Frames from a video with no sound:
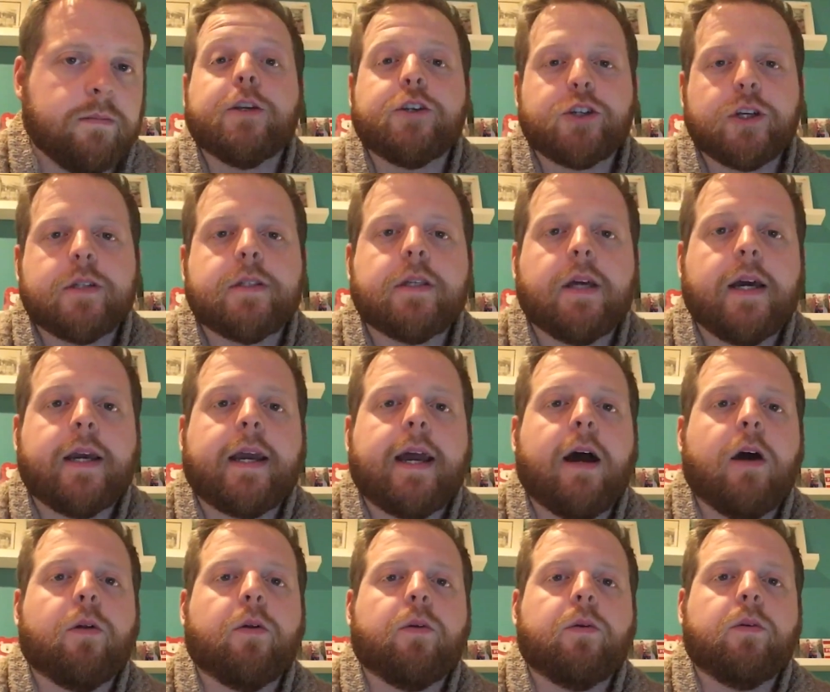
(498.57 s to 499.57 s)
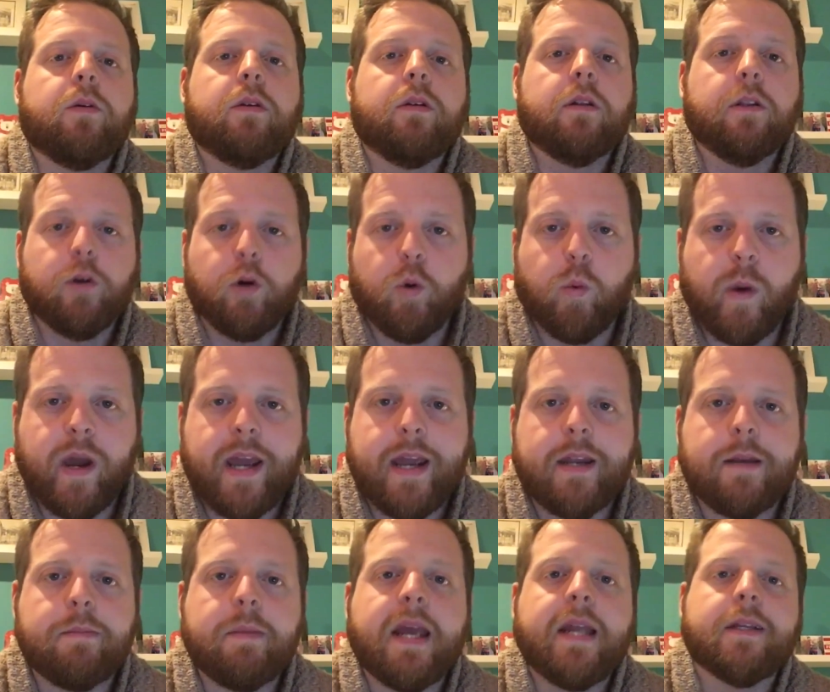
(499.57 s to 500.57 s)
Just like how Lil
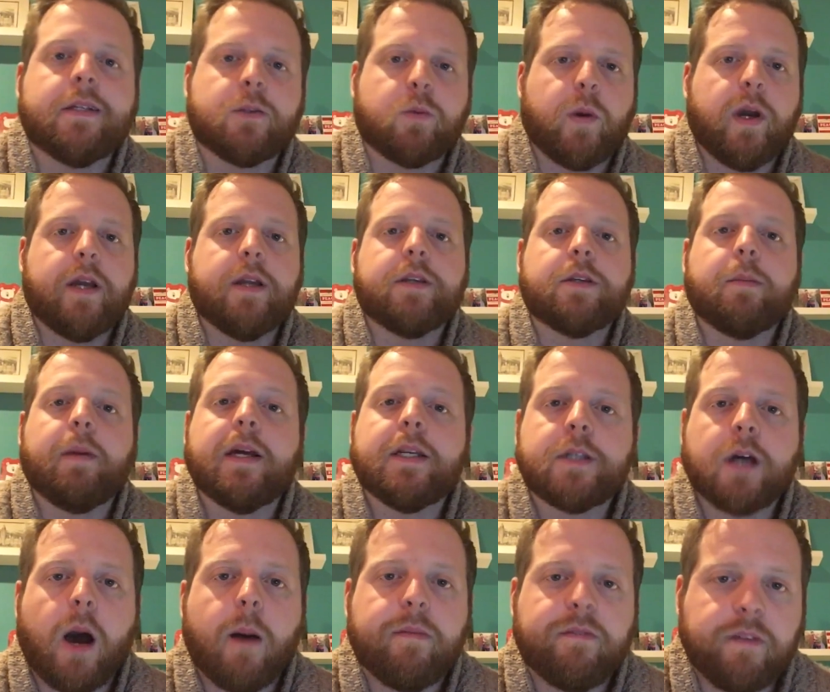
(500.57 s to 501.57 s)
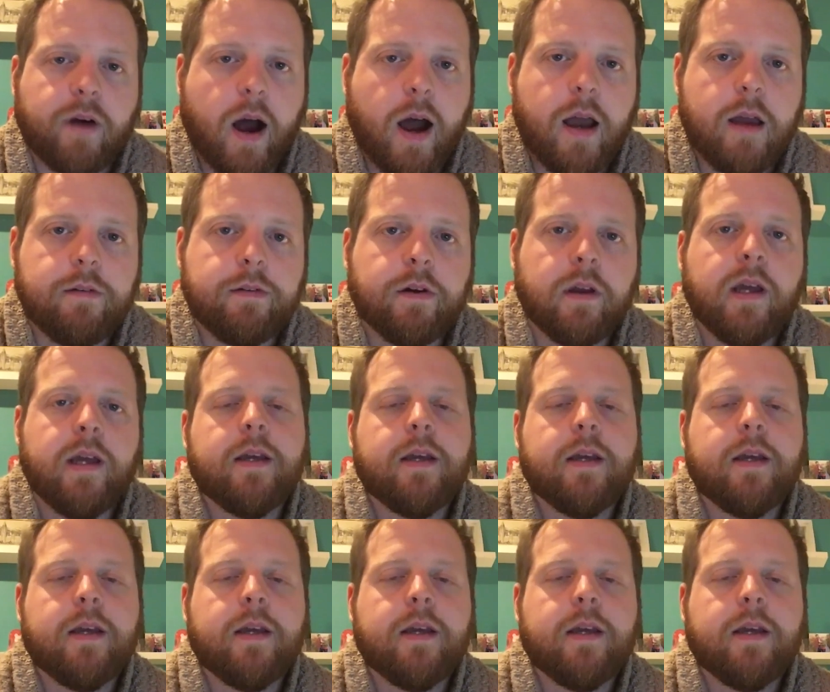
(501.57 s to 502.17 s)
Wayne made his way into my top 5,